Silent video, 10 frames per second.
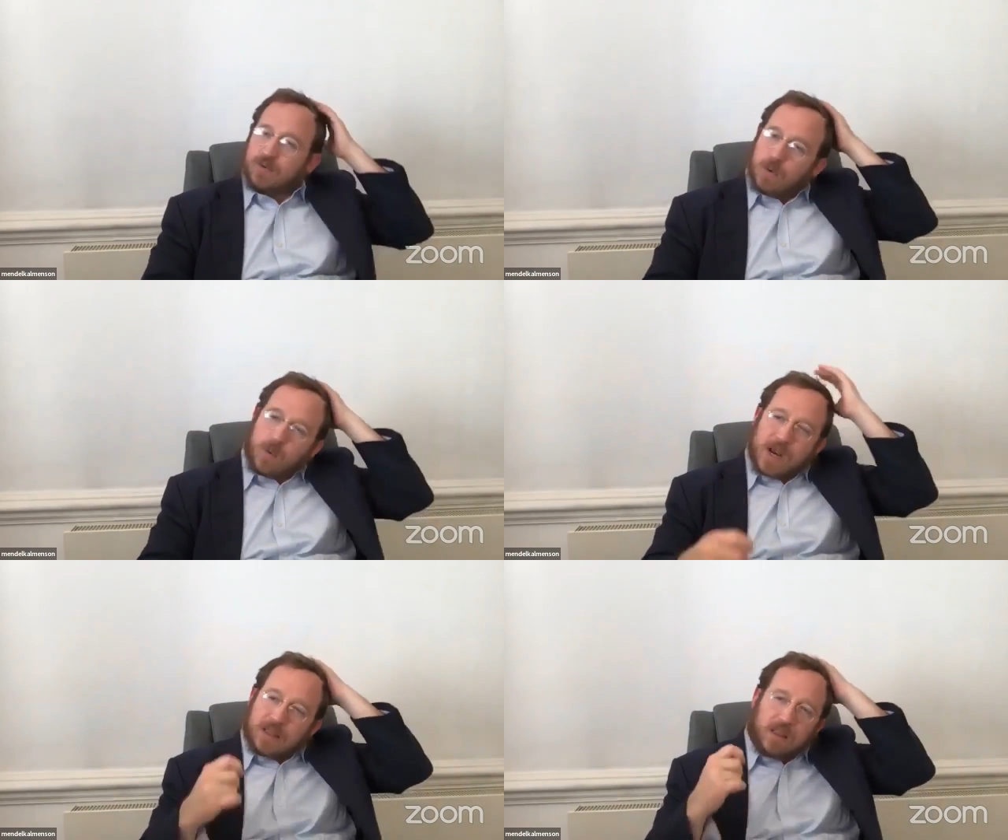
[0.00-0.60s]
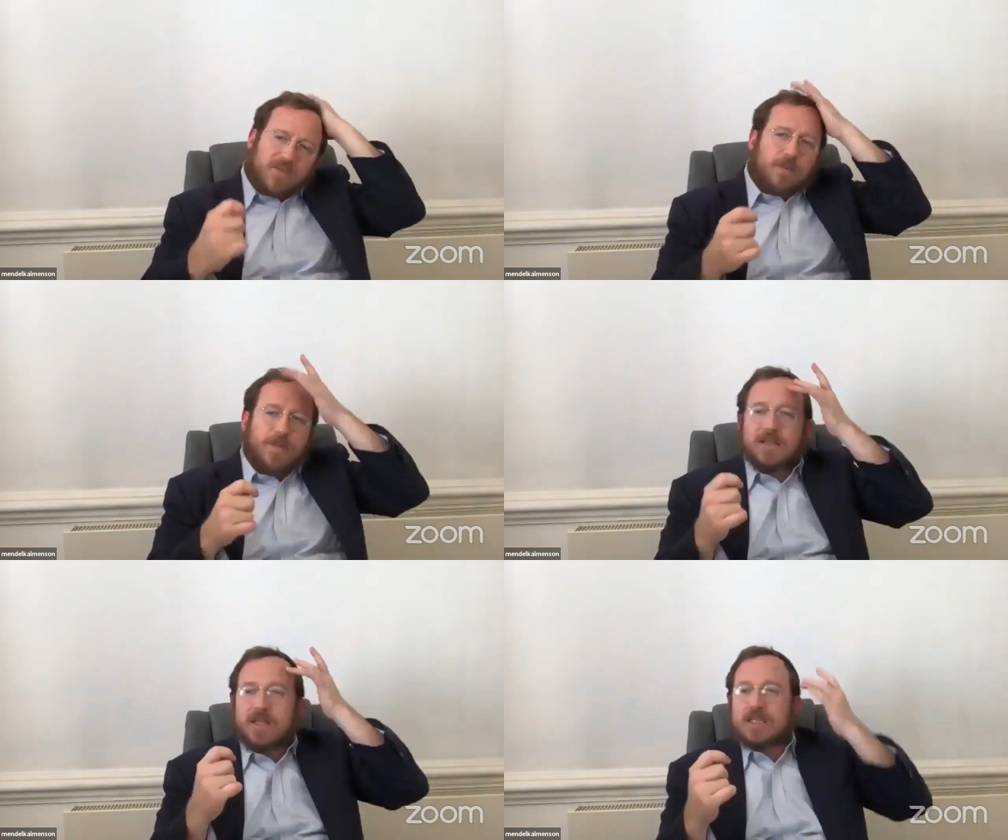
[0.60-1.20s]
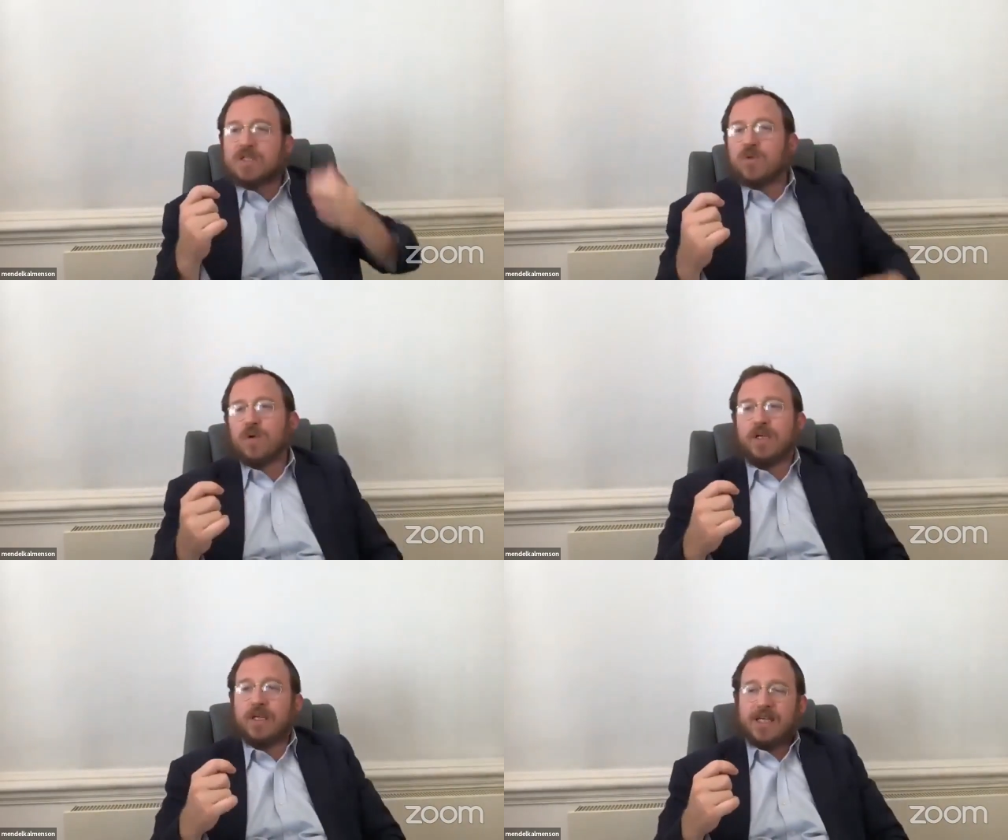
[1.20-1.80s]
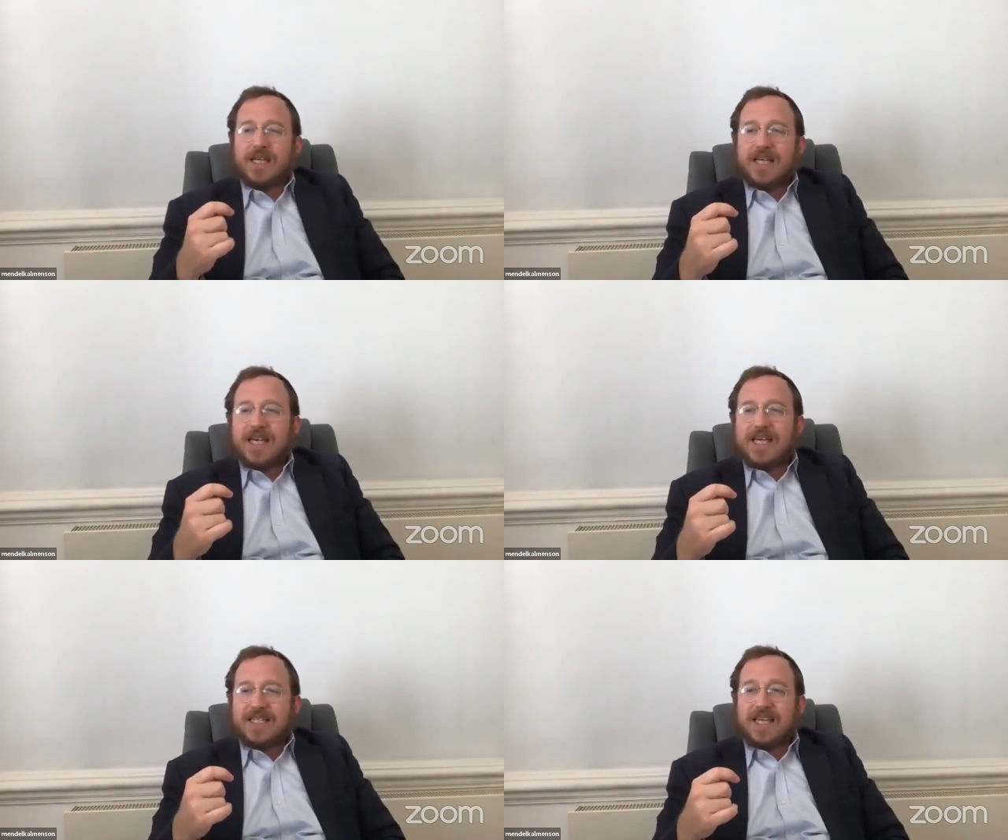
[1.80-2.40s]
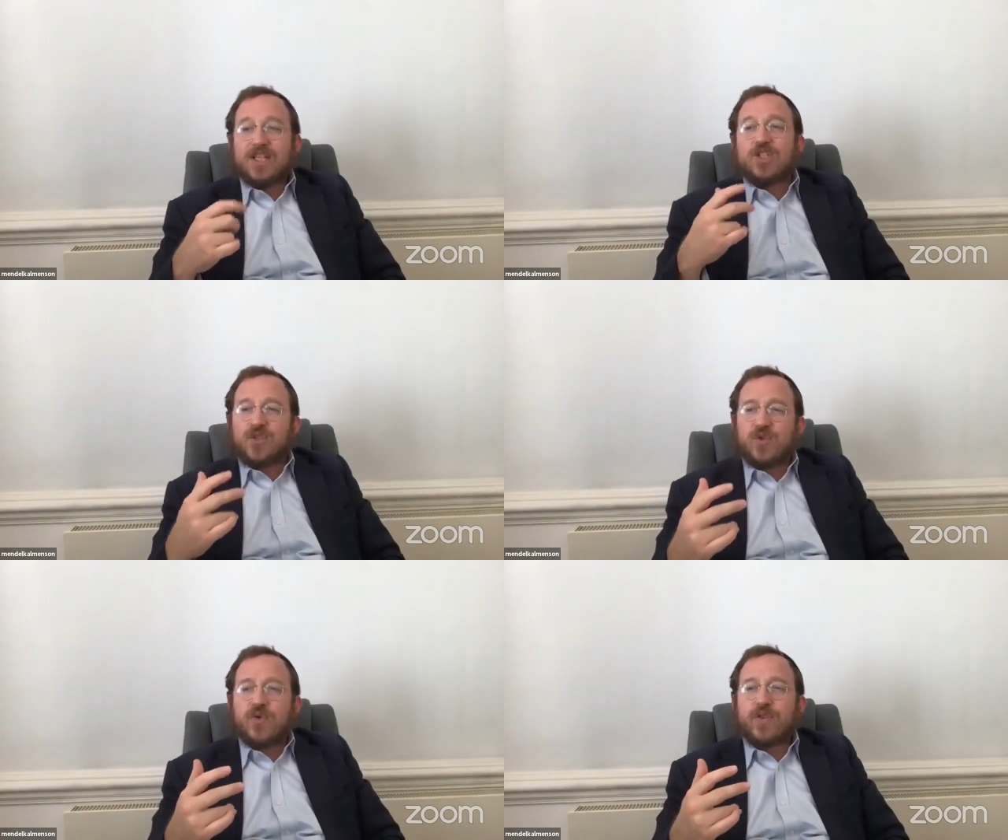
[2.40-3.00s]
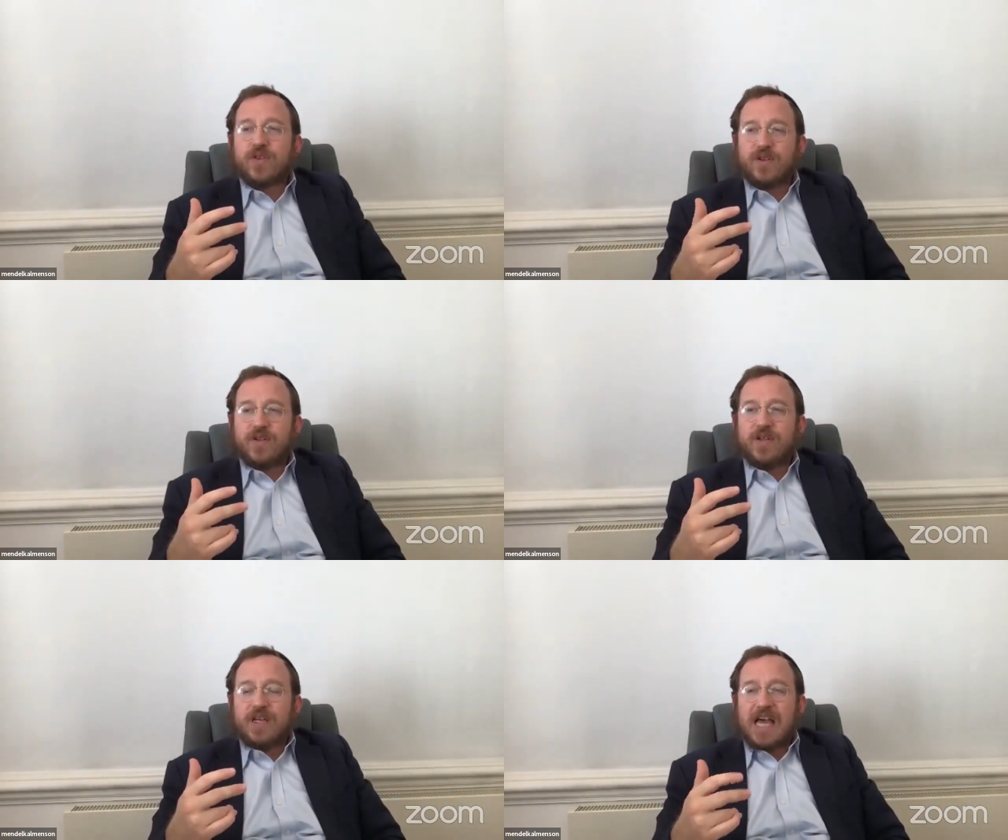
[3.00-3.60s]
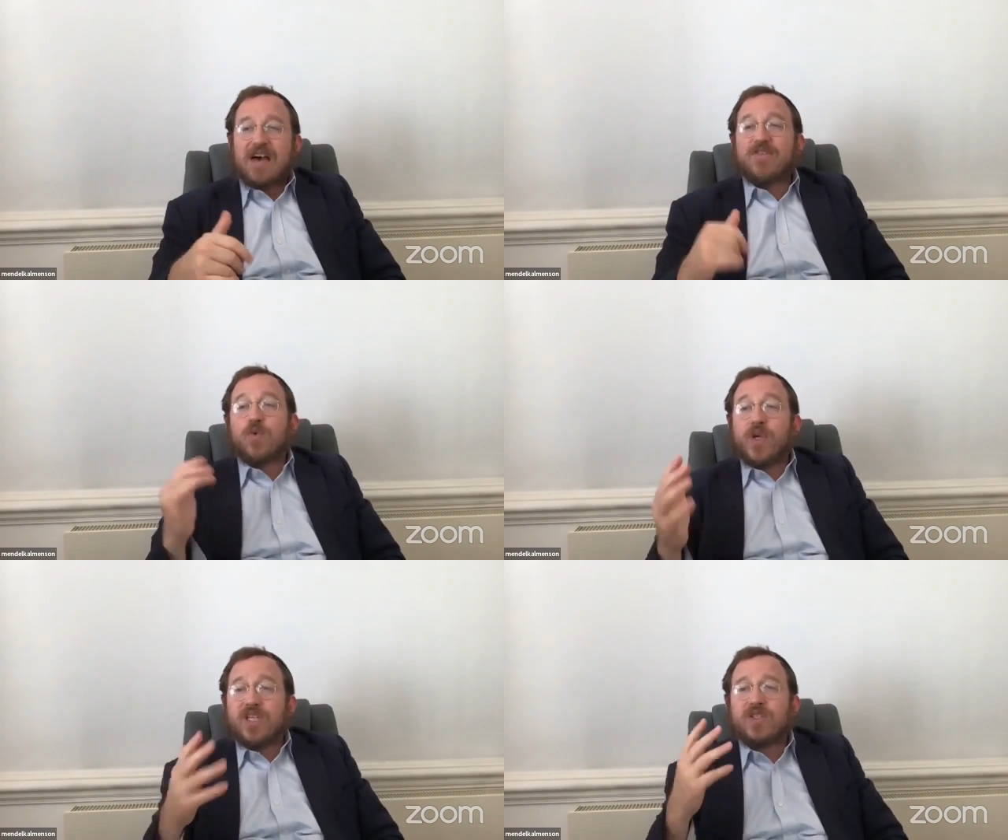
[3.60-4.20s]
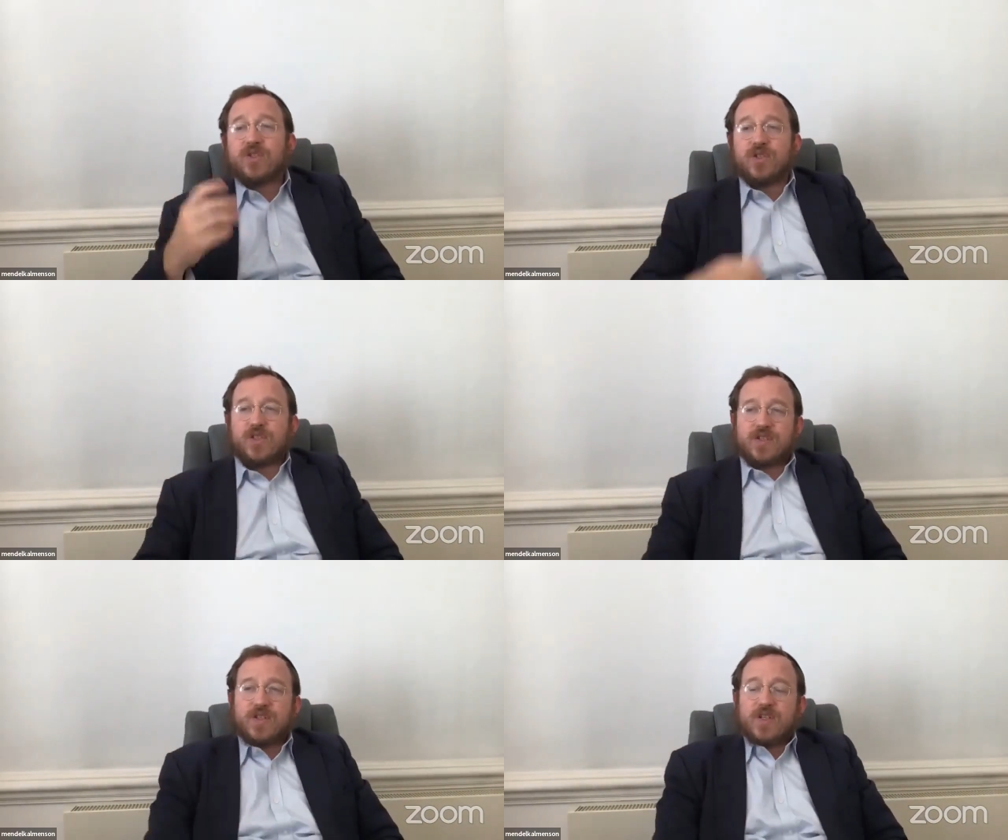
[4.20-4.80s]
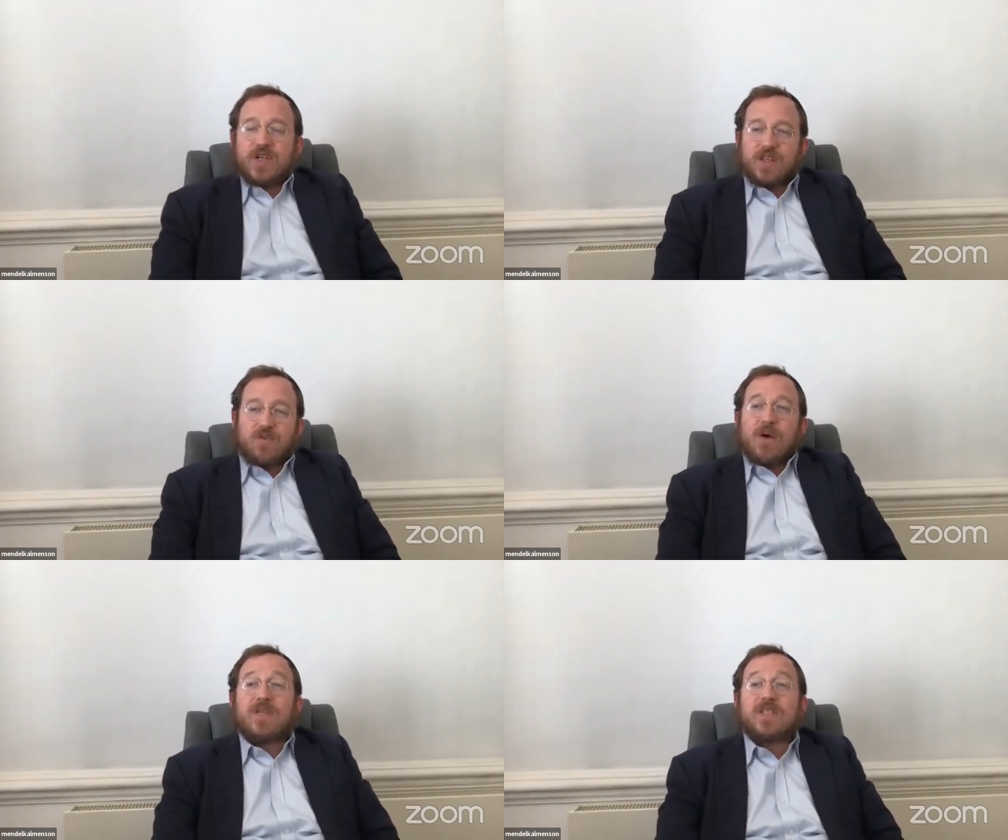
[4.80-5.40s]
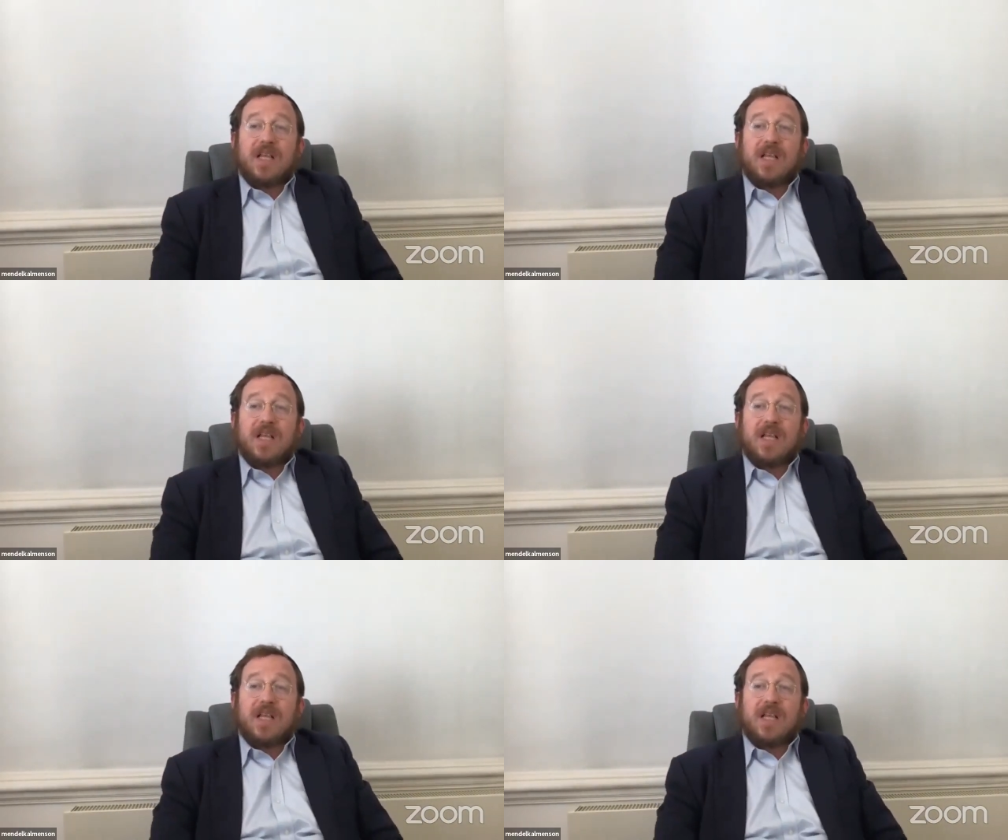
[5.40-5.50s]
And what I love about that story is that in truth, having researched the Rebbe's